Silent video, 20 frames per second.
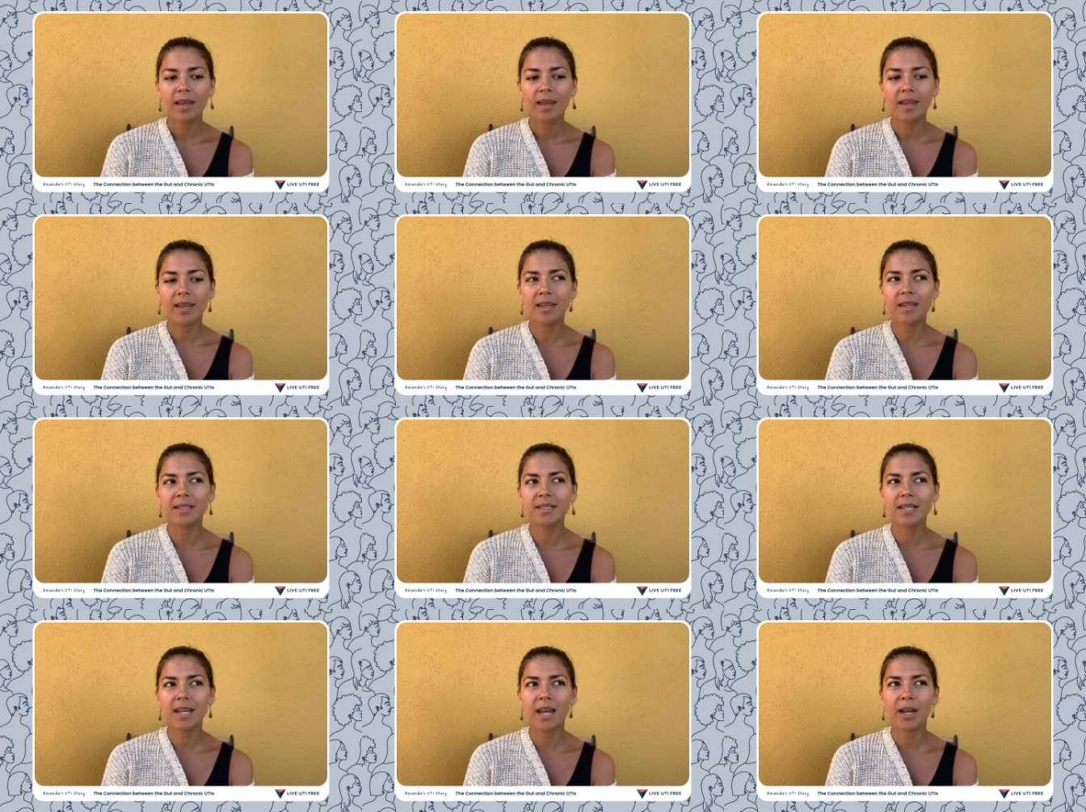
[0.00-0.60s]

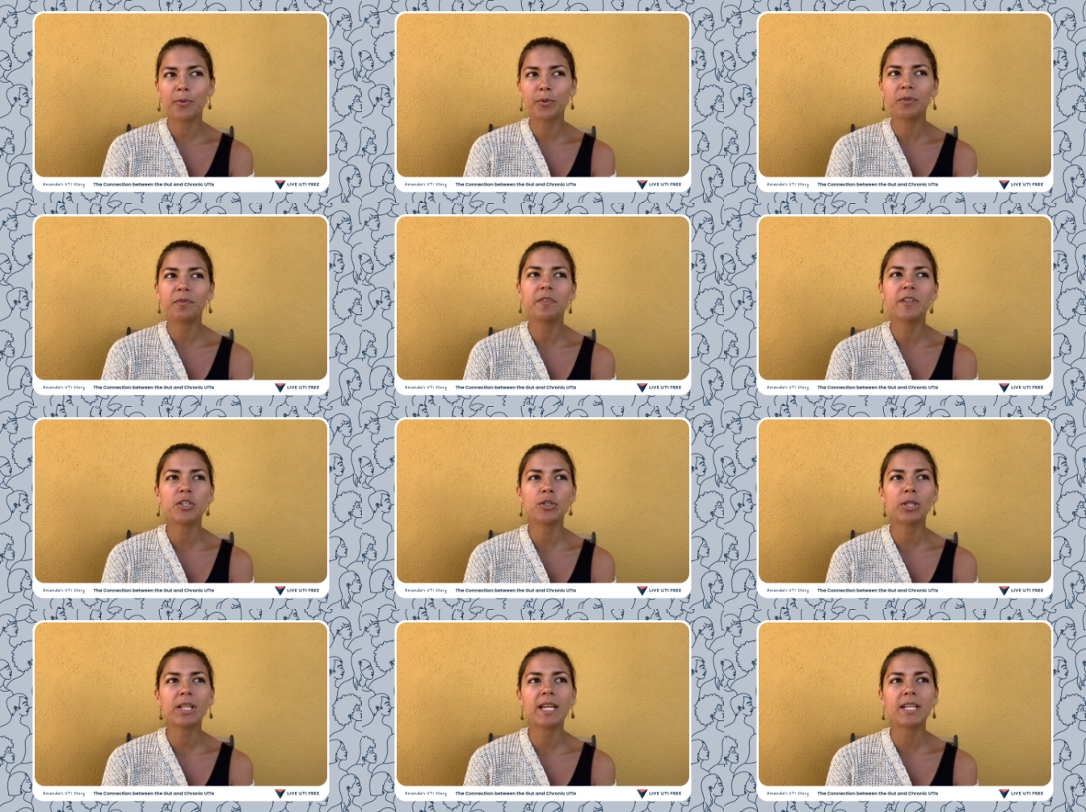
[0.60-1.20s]
And I would
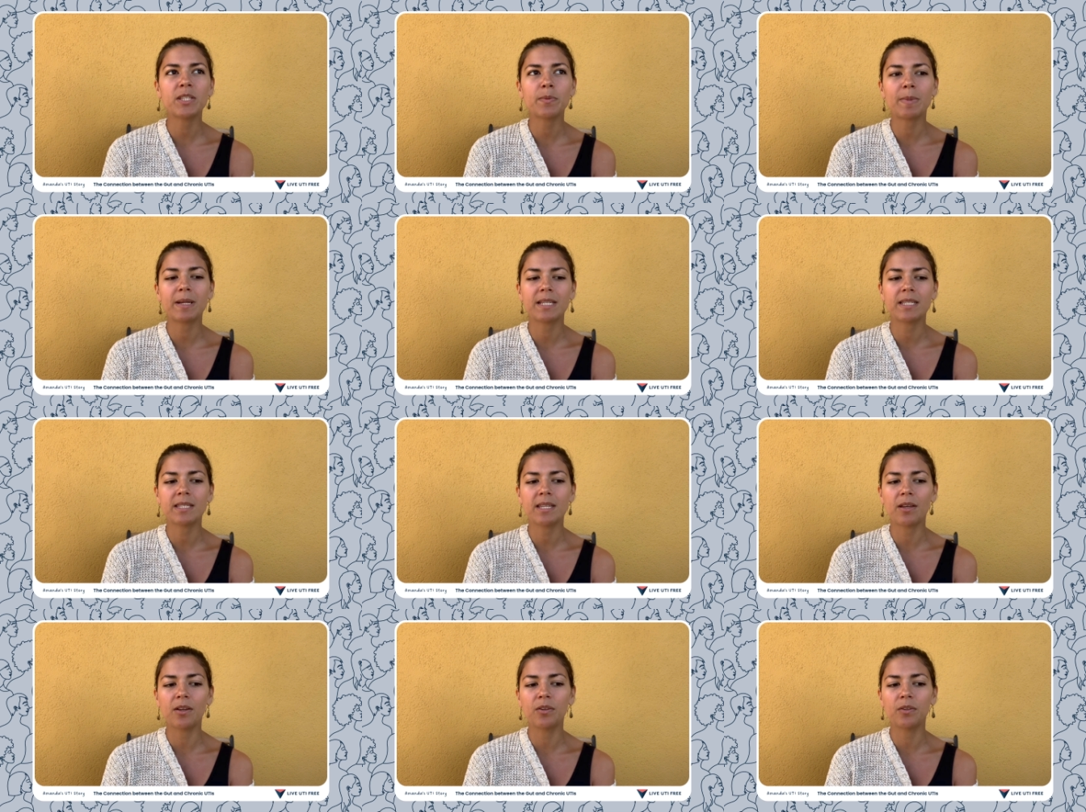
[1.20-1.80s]
visualize
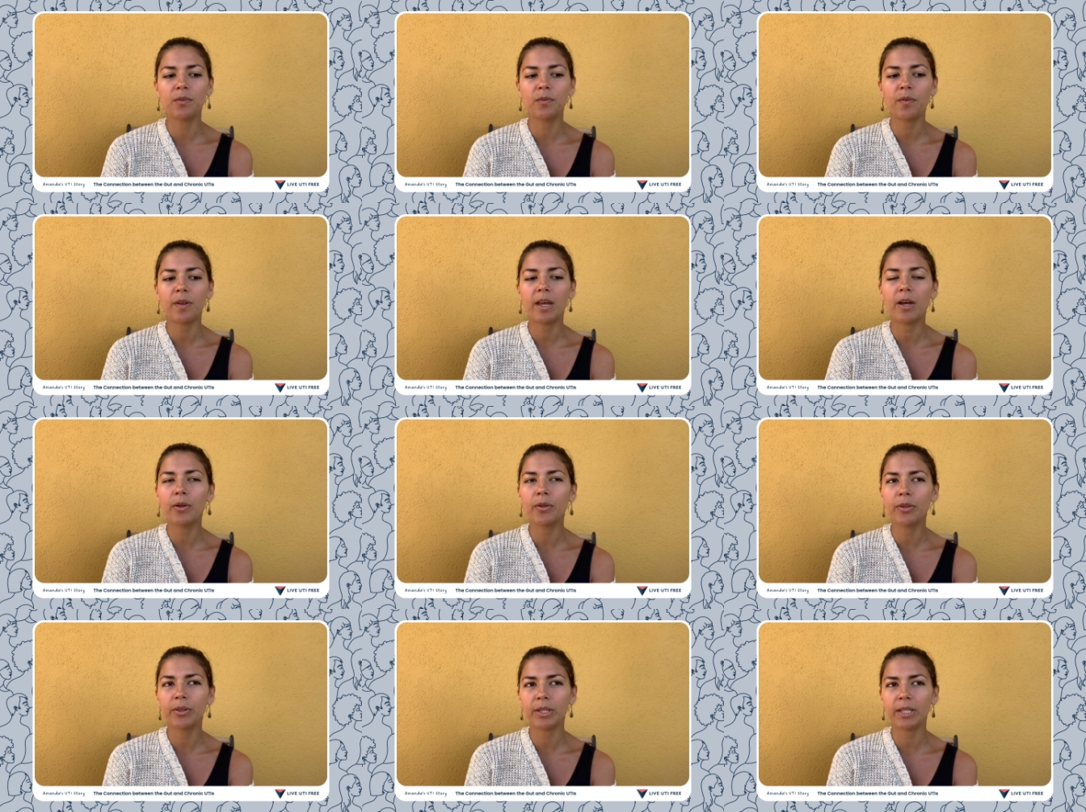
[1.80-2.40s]
myself
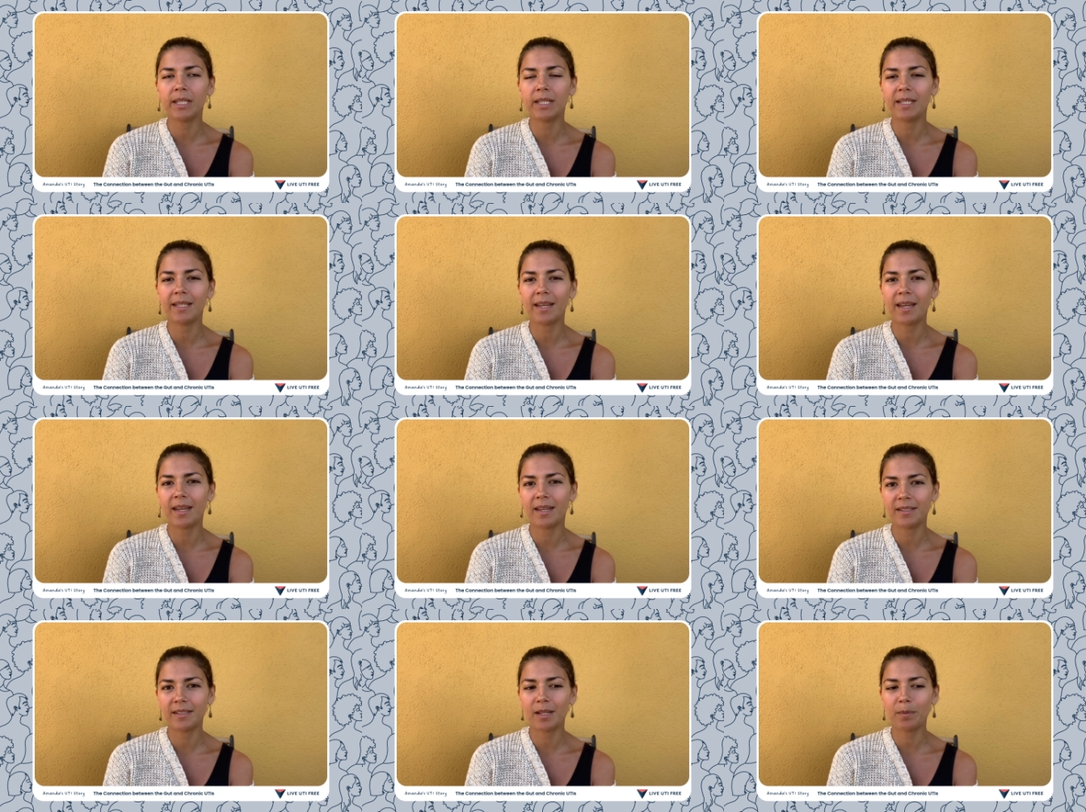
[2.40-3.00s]
healthy
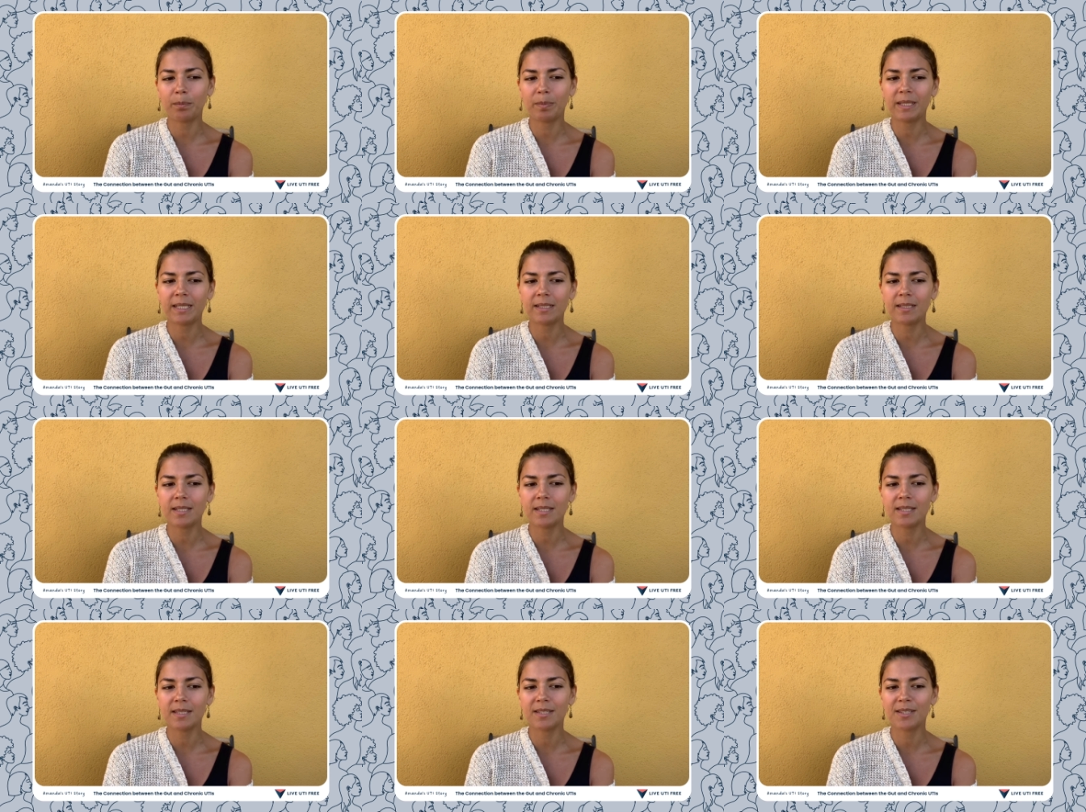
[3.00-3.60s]
and at
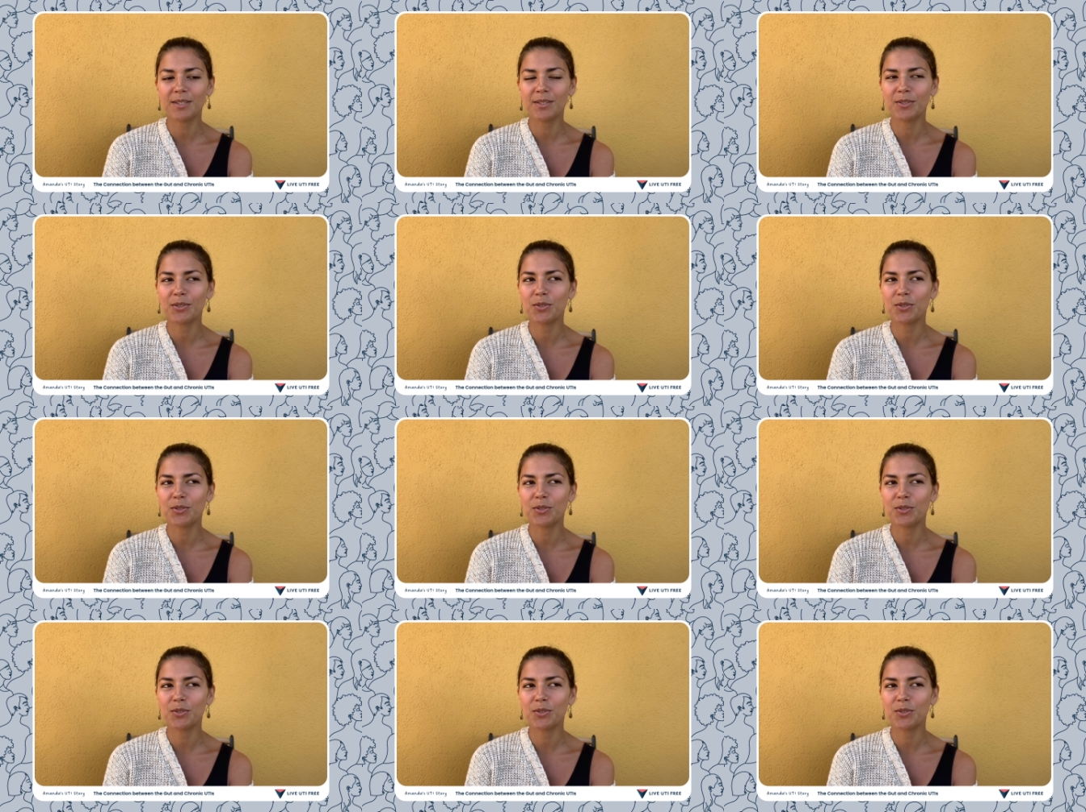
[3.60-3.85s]
peace,